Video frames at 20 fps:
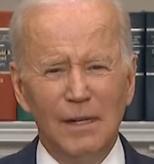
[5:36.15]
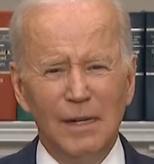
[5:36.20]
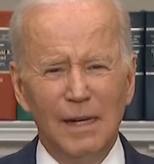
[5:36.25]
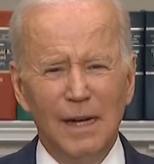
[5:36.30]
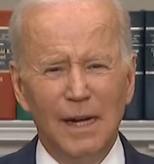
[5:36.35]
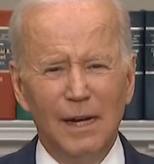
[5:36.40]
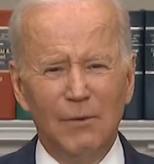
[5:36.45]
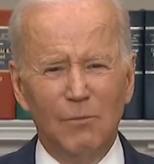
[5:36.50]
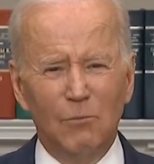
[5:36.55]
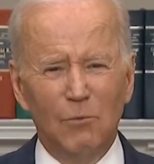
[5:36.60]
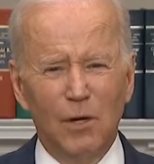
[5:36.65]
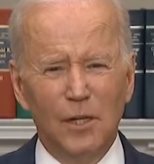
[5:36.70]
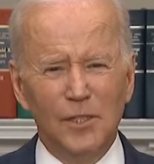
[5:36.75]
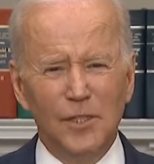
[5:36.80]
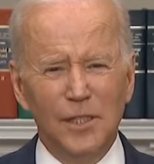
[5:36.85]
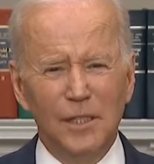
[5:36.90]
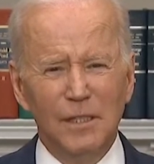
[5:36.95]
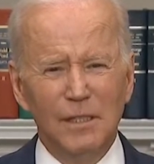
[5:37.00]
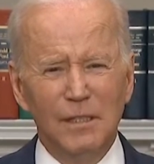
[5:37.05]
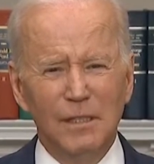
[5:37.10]
and
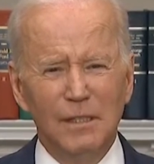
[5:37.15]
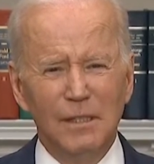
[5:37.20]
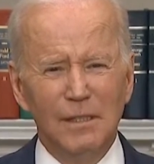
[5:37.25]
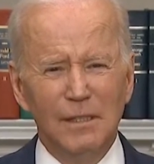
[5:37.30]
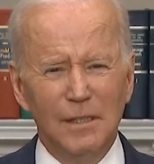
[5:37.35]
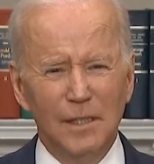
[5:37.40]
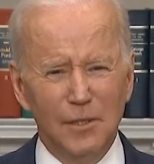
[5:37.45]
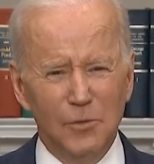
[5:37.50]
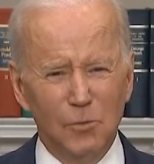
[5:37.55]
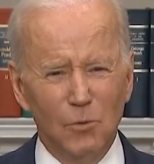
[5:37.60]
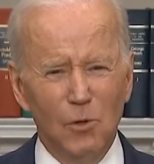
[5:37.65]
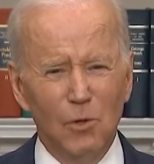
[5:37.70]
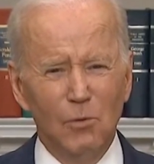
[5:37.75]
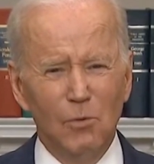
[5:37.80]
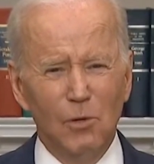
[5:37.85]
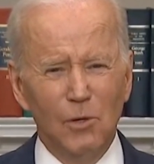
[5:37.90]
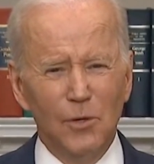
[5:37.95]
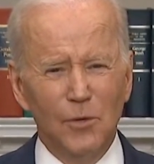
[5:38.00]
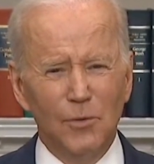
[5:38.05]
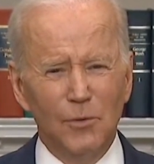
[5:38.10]
Russia is
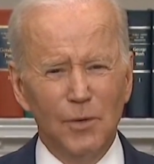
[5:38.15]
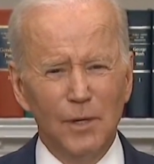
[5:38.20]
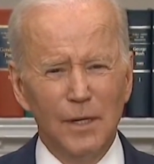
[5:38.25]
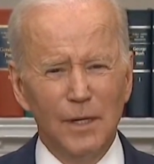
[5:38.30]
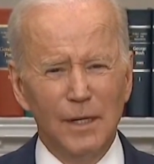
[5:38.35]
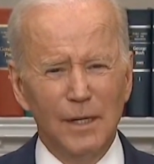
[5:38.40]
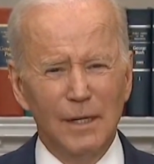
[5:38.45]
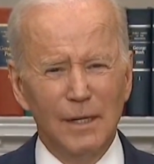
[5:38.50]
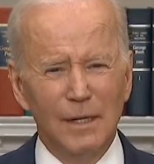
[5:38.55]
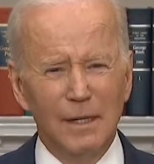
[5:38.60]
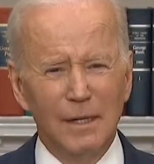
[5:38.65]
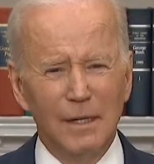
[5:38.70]
World War III,